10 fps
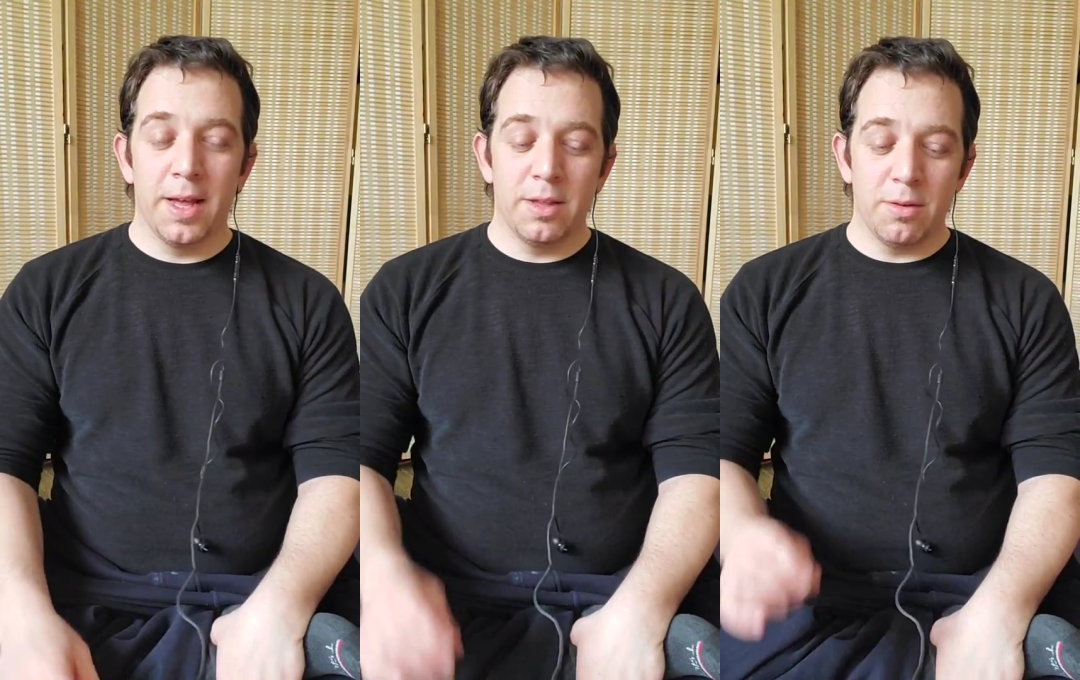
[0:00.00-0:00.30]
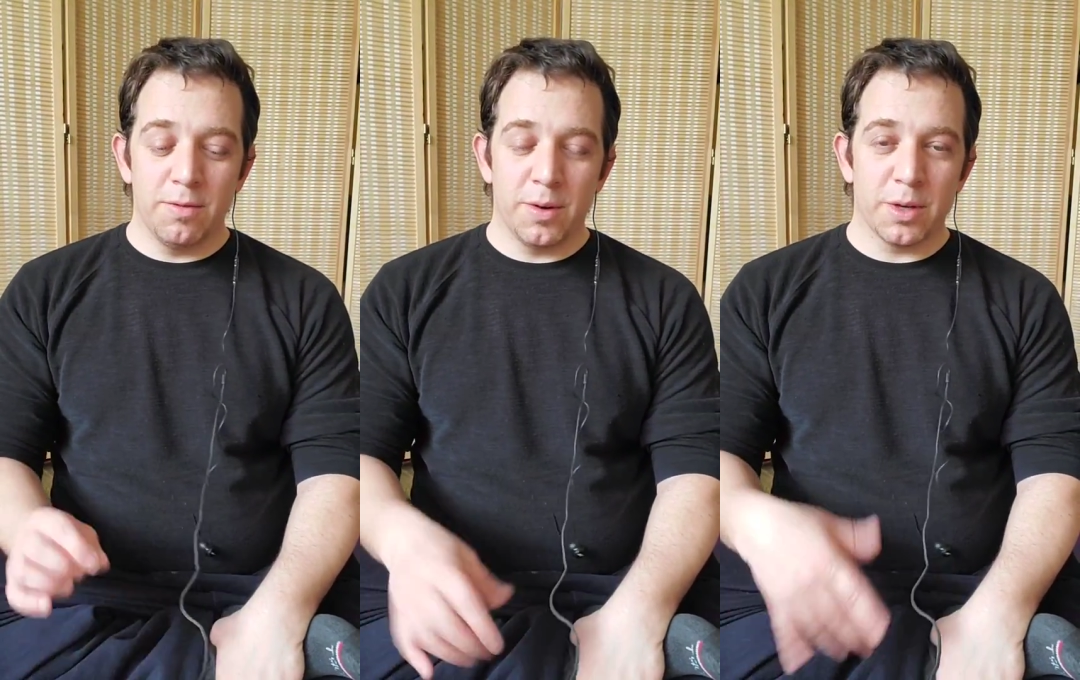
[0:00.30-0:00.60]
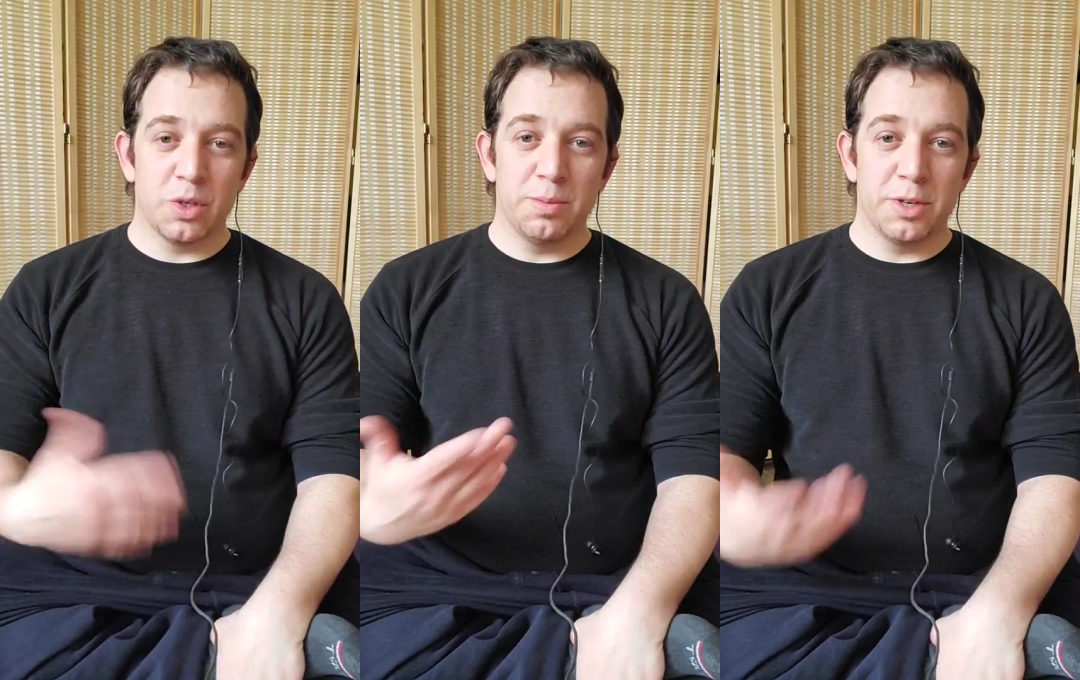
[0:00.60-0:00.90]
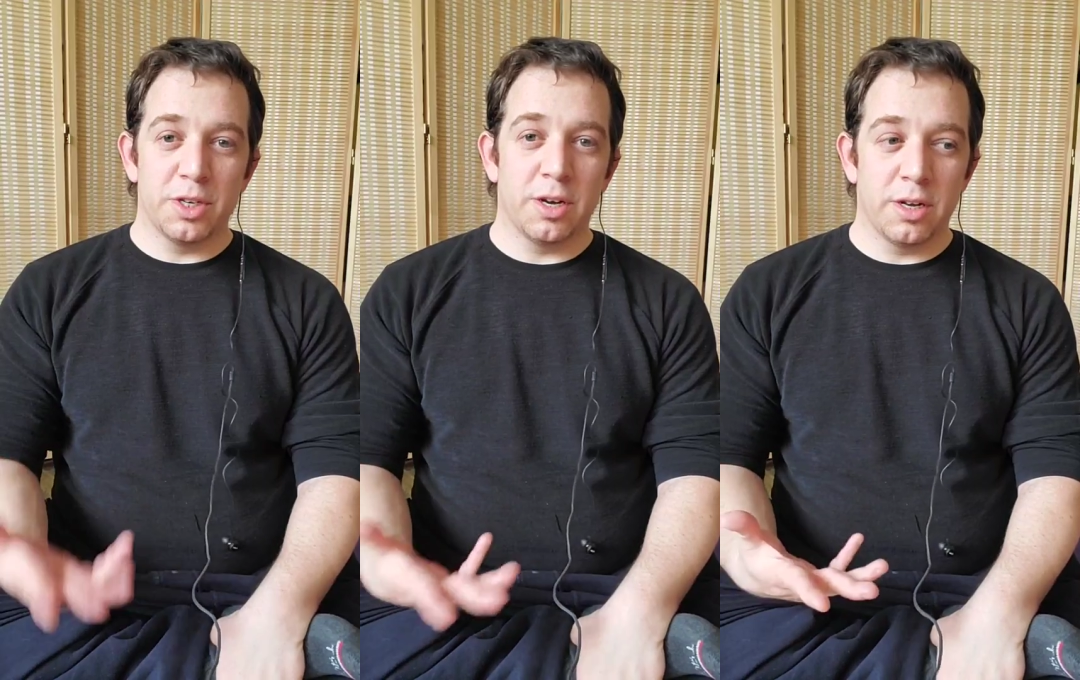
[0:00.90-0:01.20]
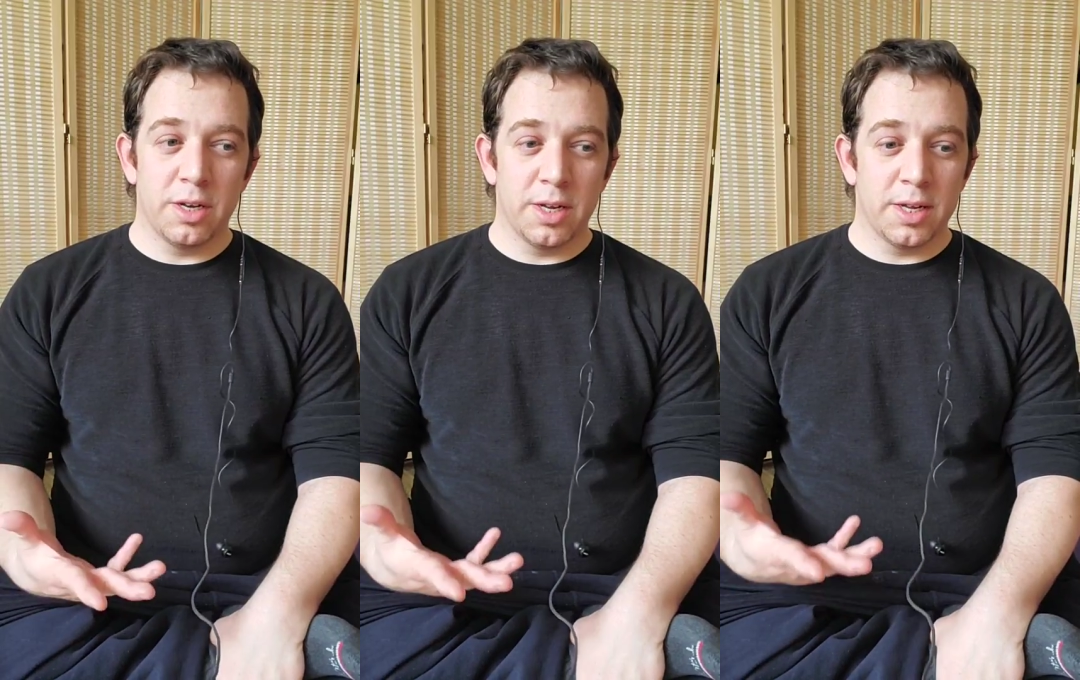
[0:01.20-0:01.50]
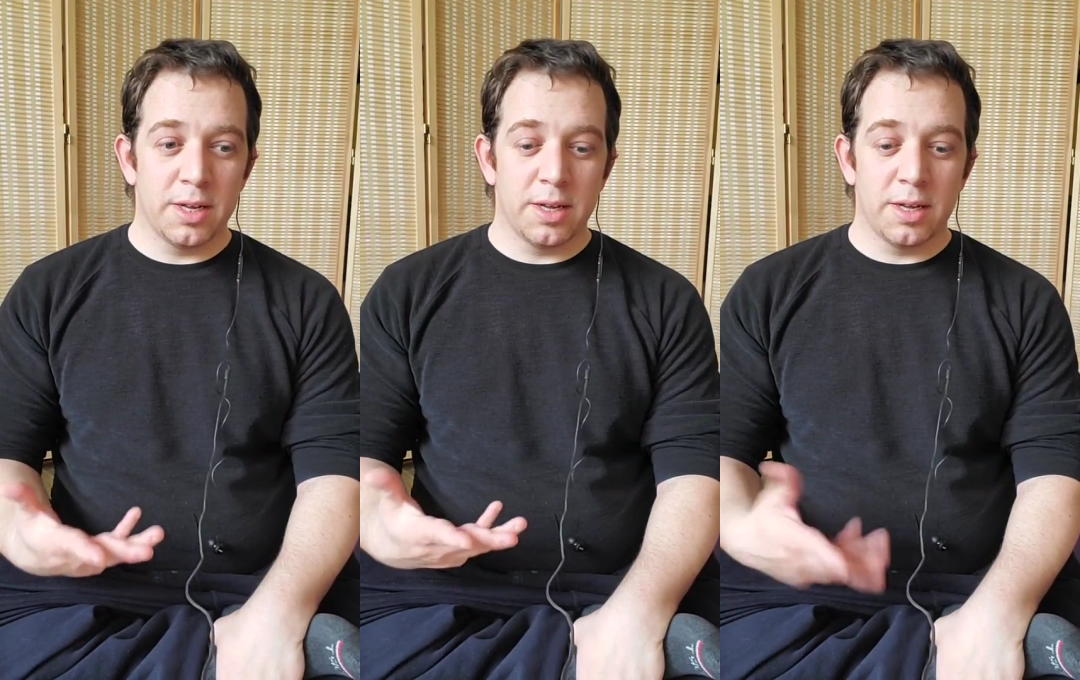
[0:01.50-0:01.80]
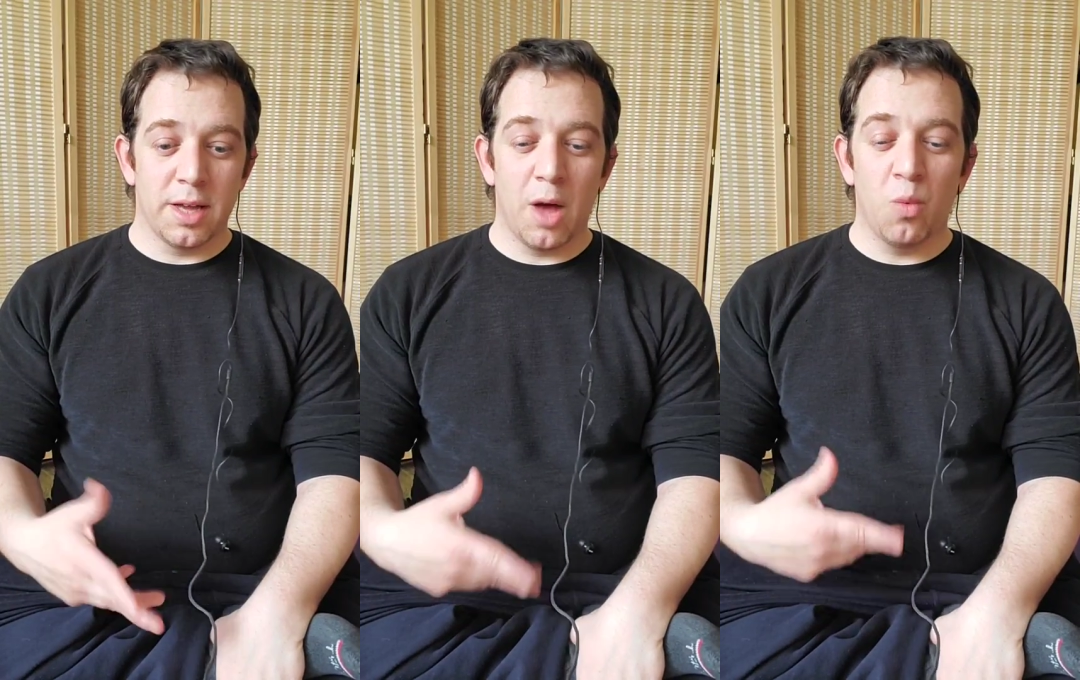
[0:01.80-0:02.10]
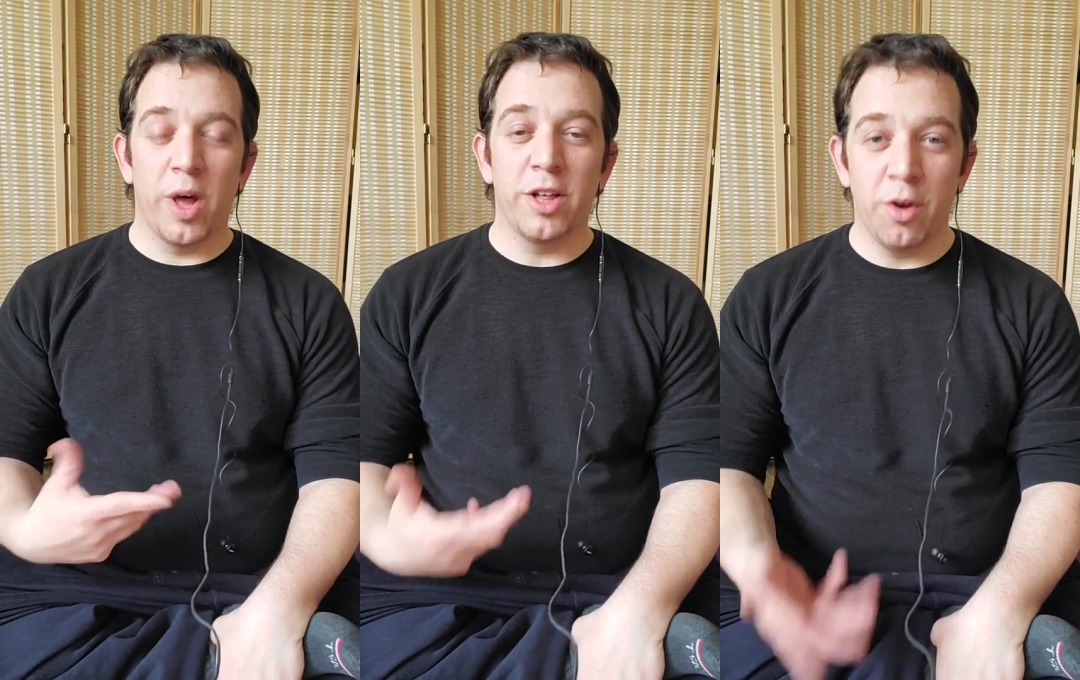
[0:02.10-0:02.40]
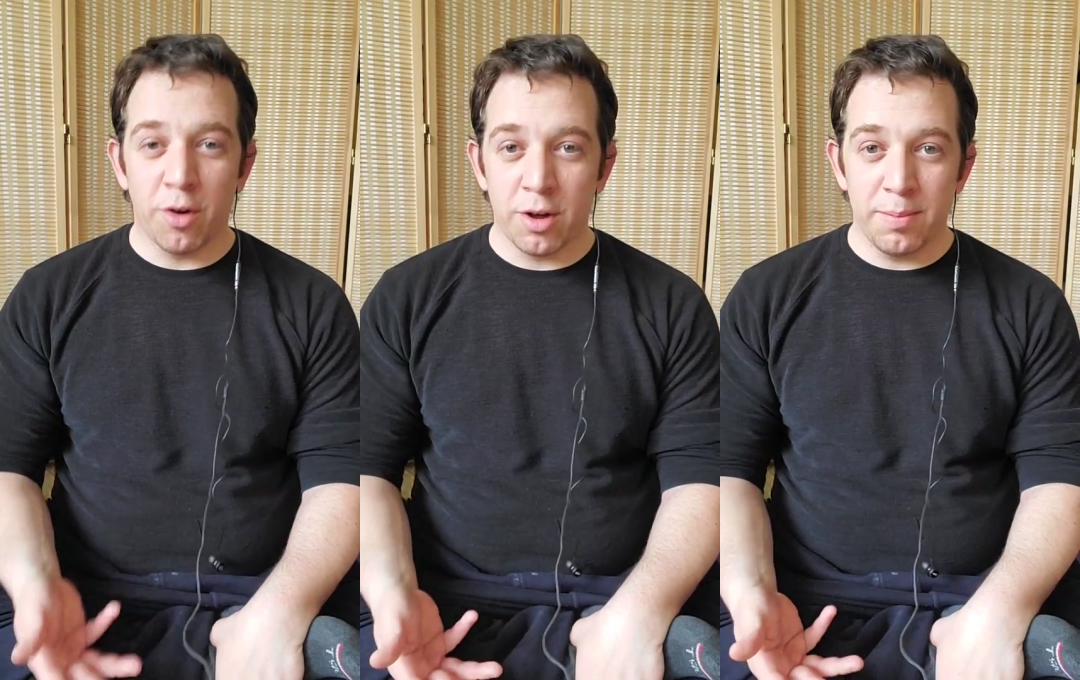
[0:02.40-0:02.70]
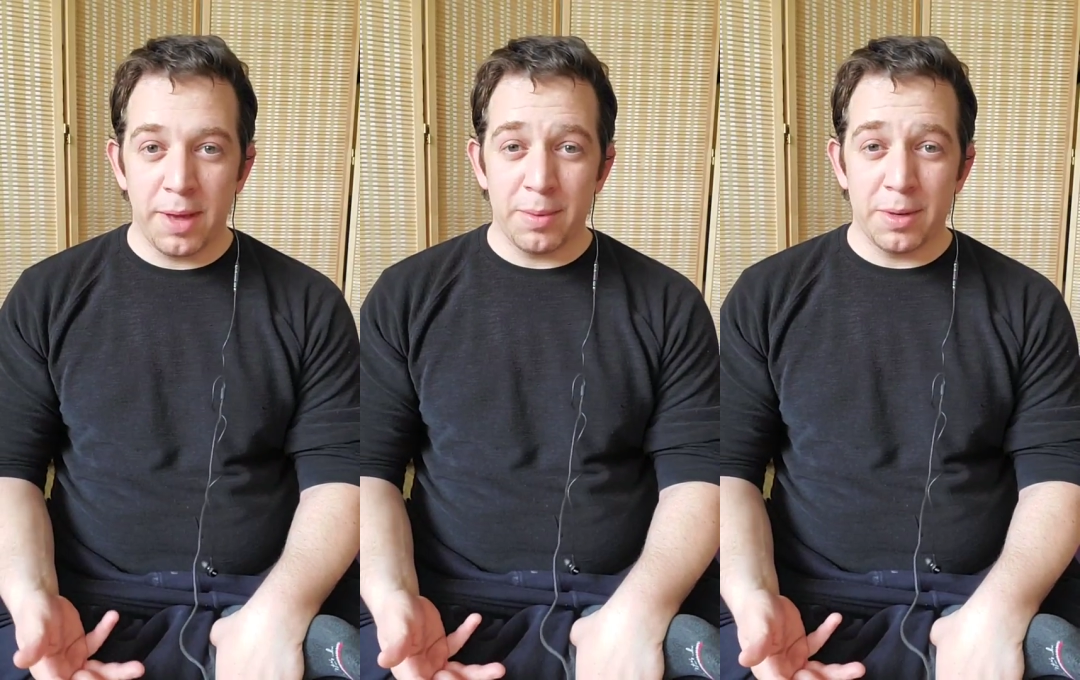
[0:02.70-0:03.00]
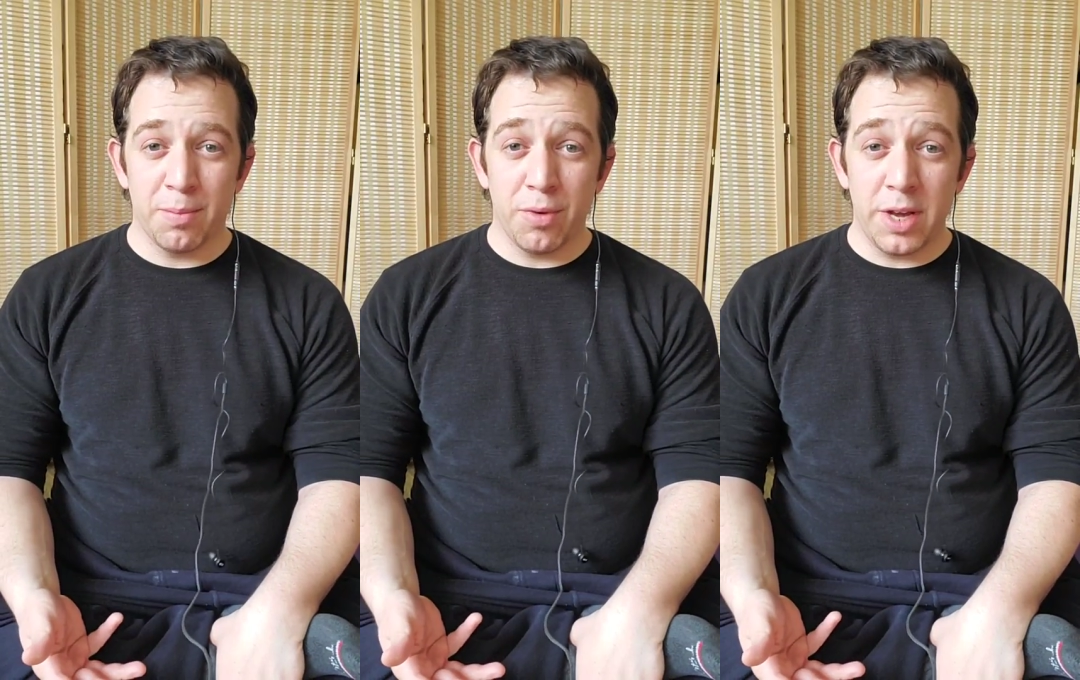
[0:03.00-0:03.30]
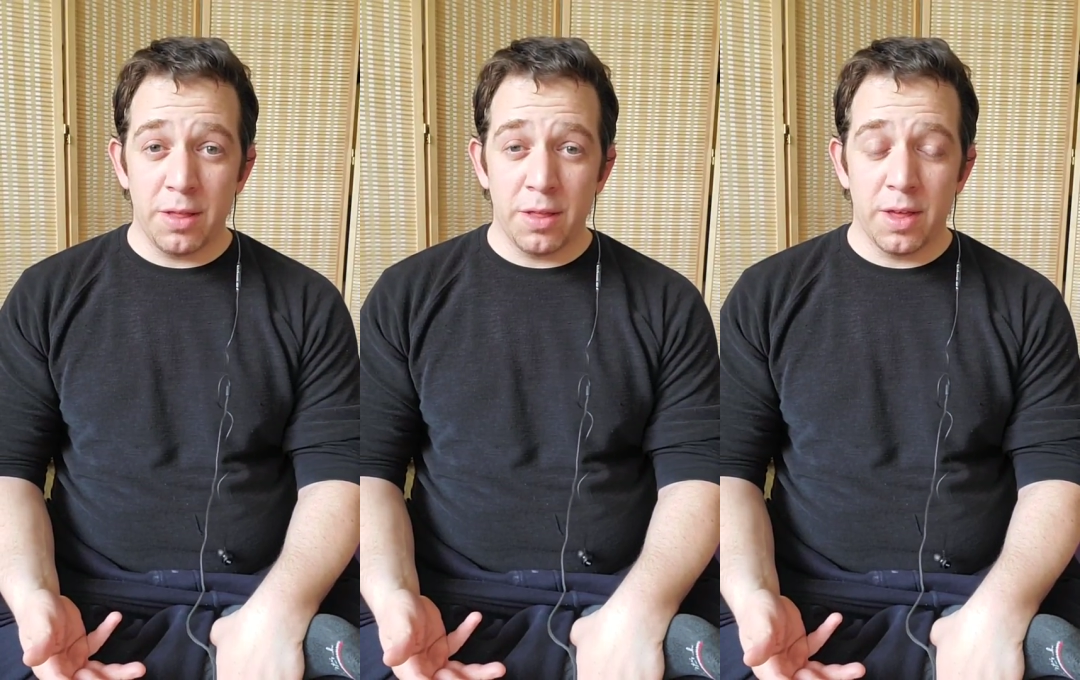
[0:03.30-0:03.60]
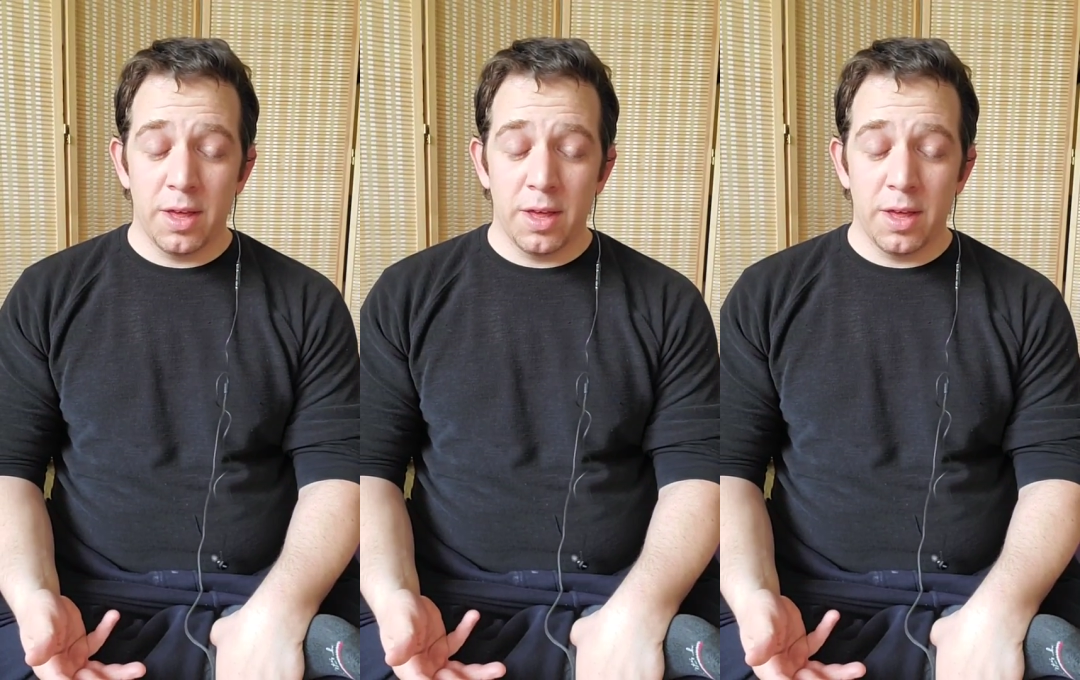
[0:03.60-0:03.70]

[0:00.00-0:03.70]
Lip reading: don't focus too much on how well you're going to be able to breathe.